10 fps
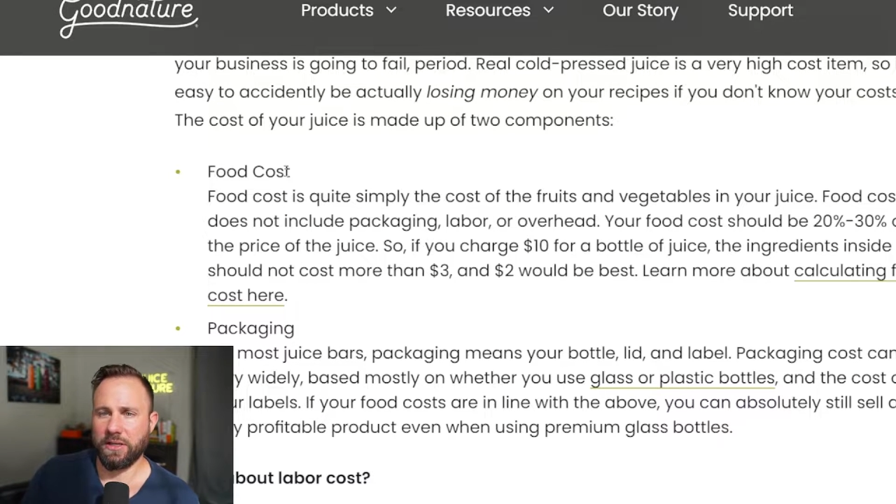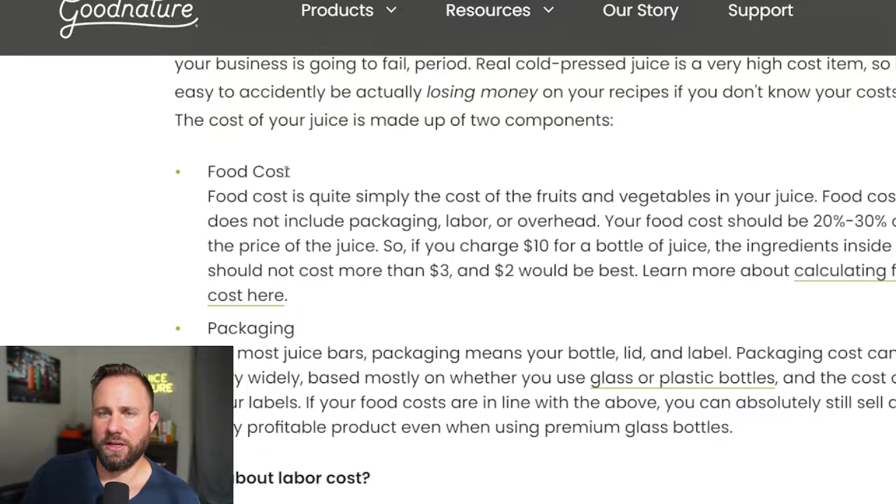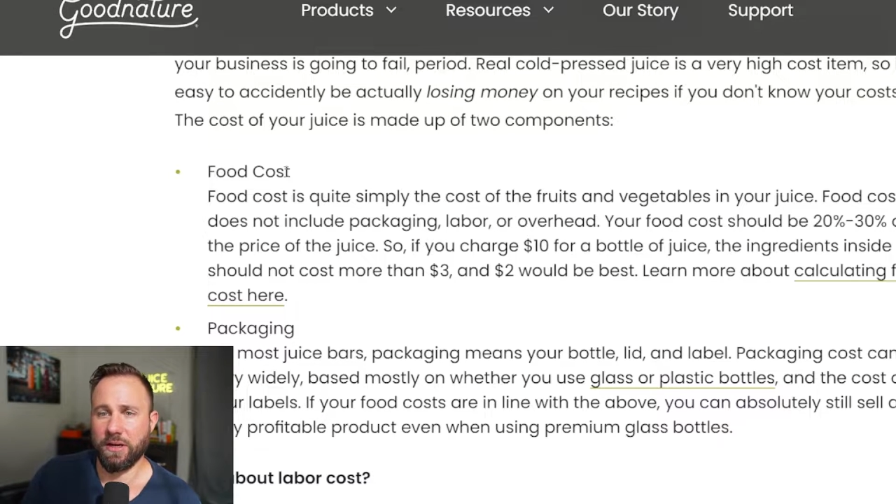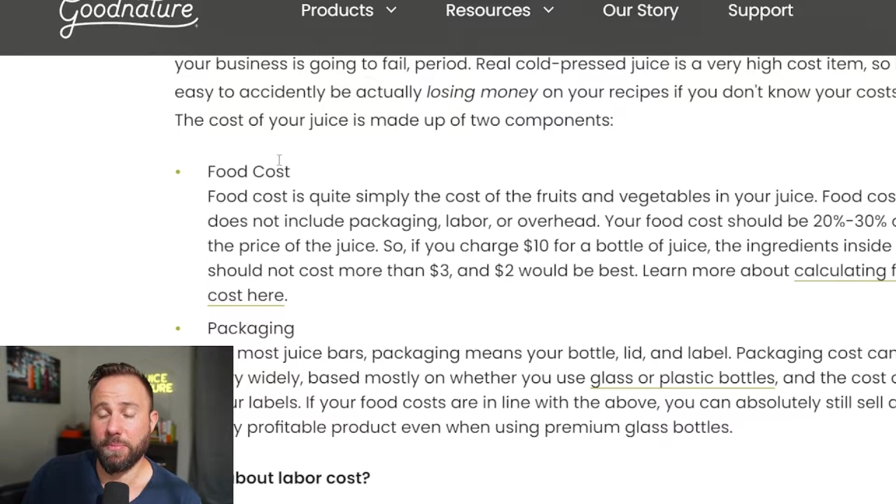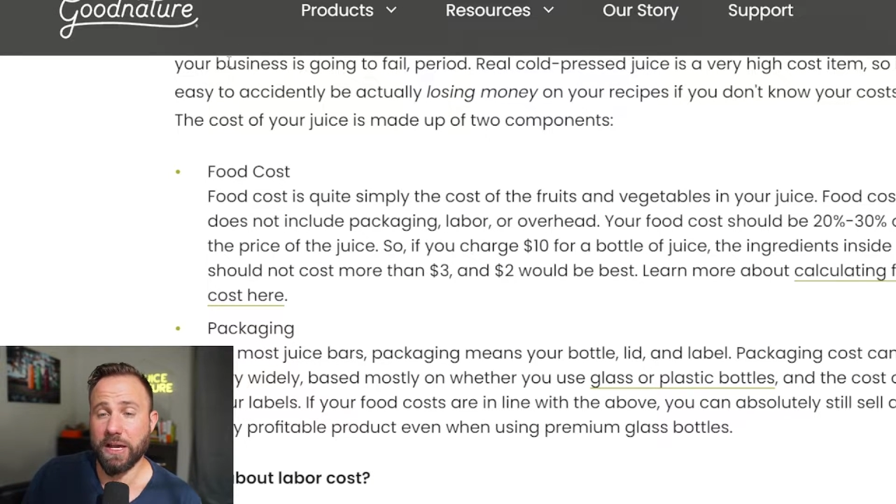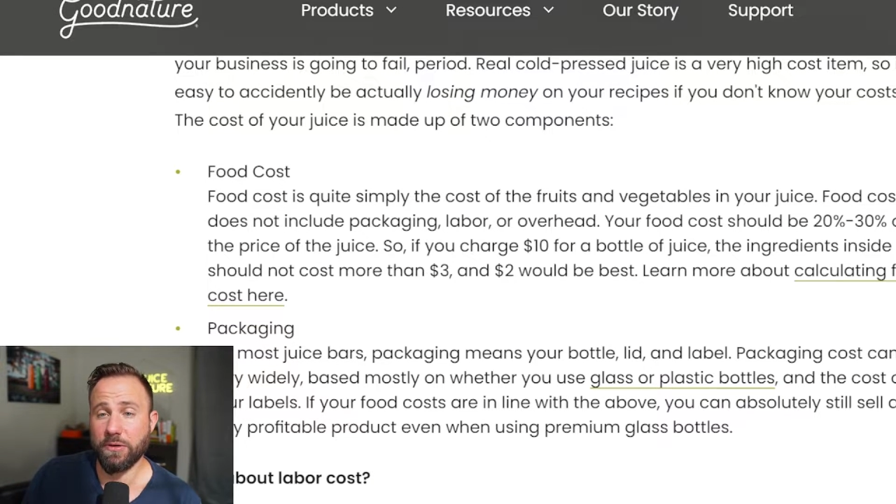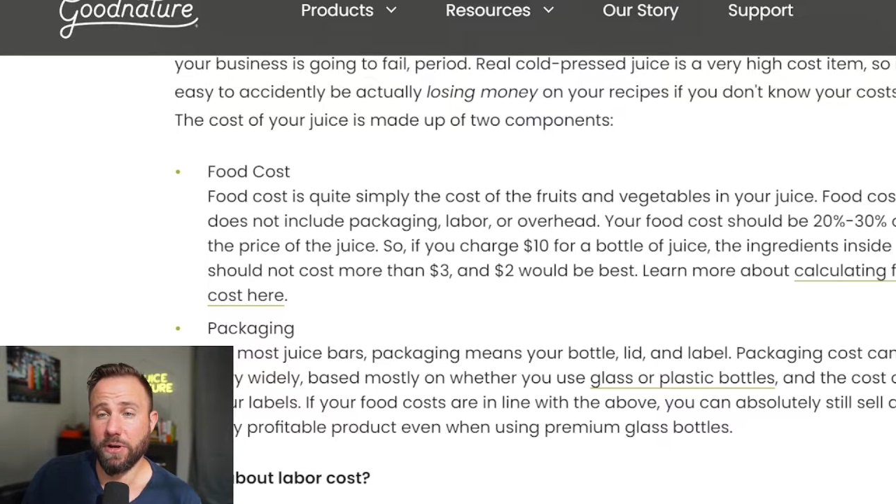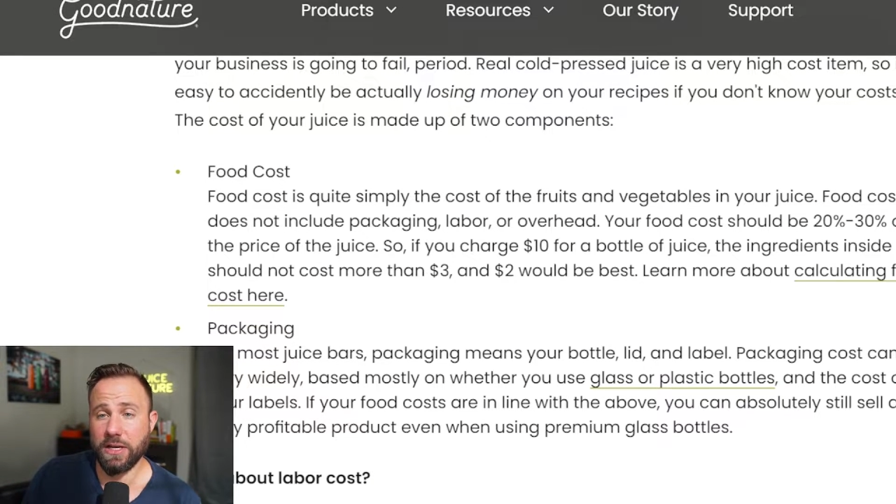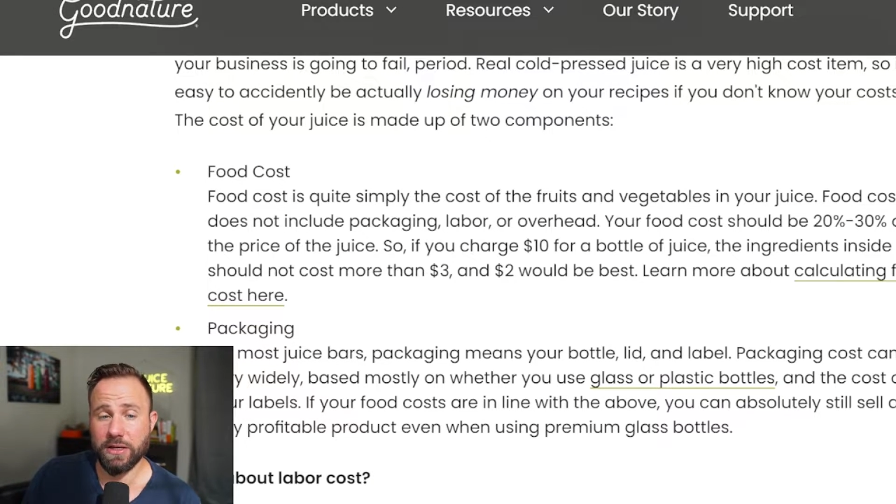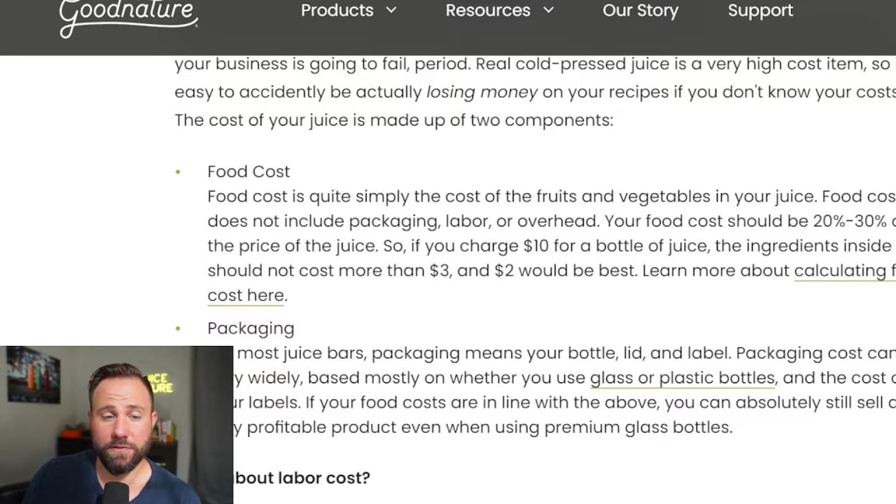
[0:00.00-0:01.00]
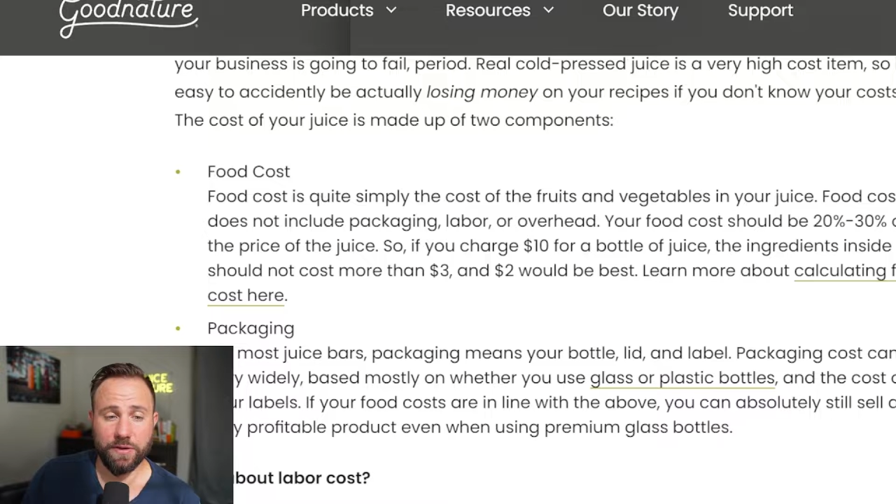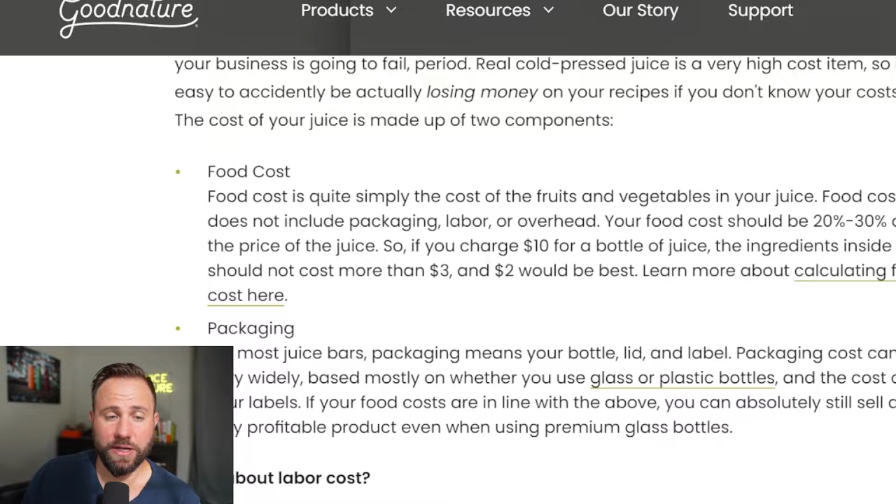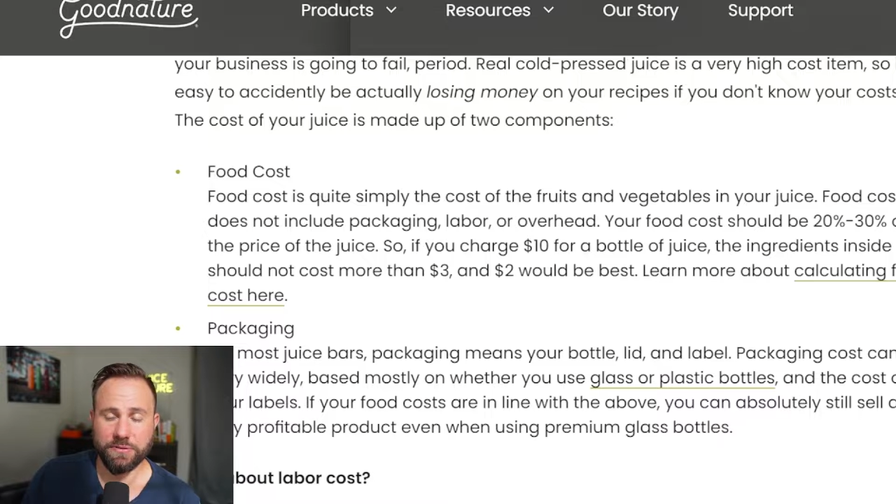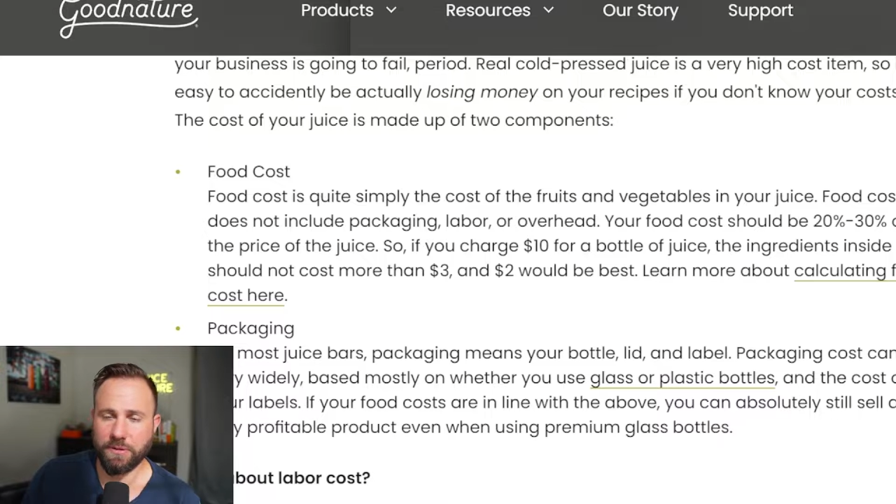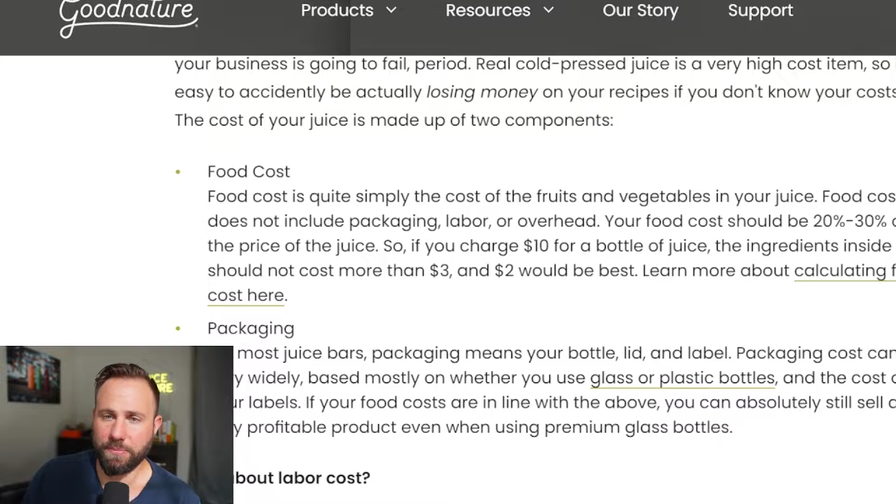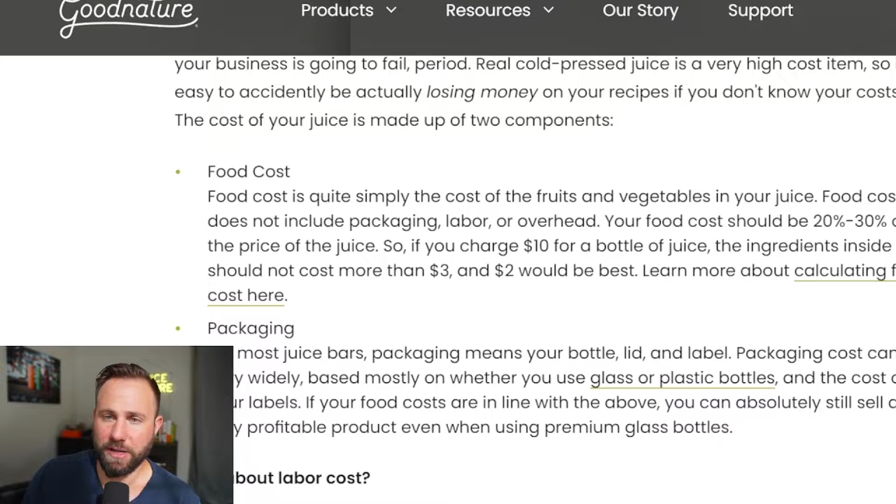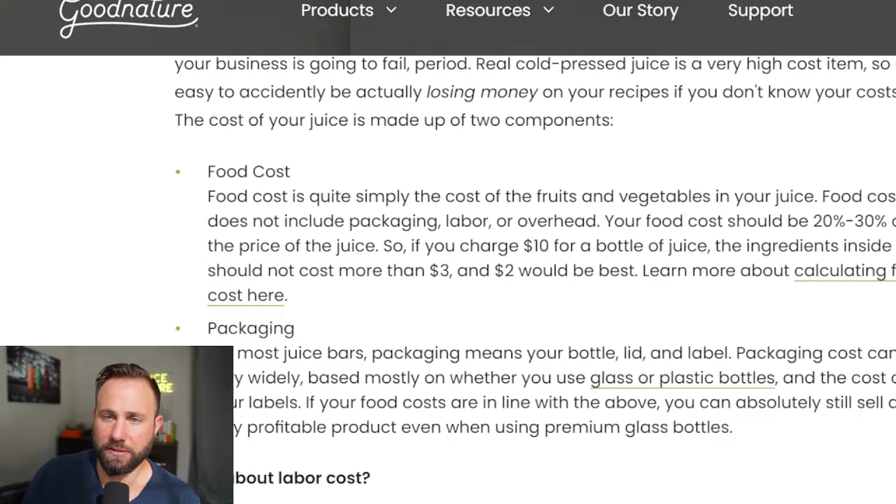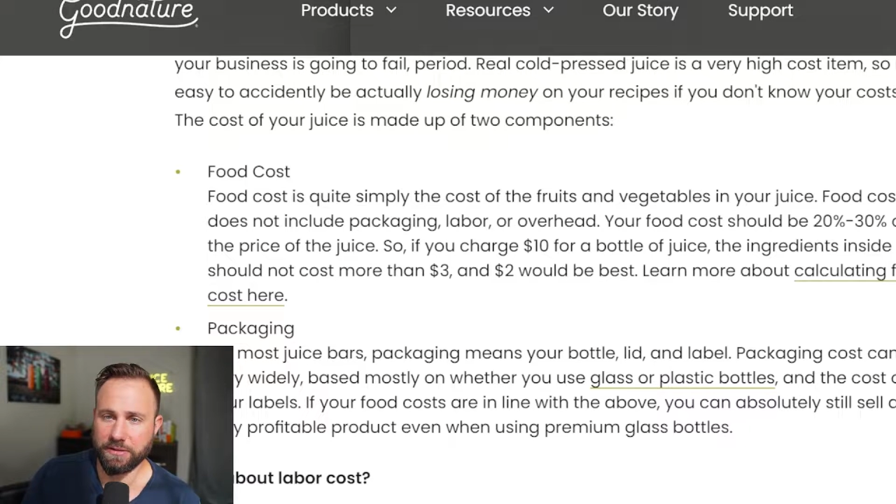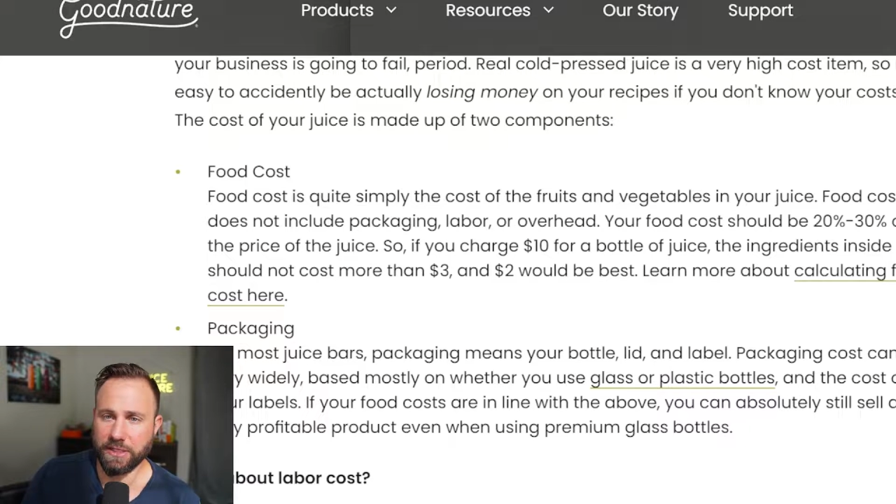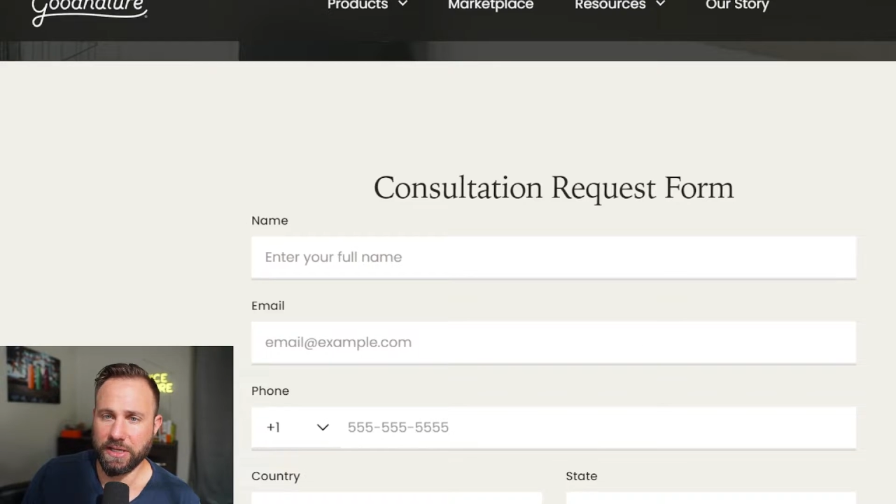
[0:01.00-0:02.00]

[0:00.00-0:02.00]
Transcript: By the way, if you guys want bottles,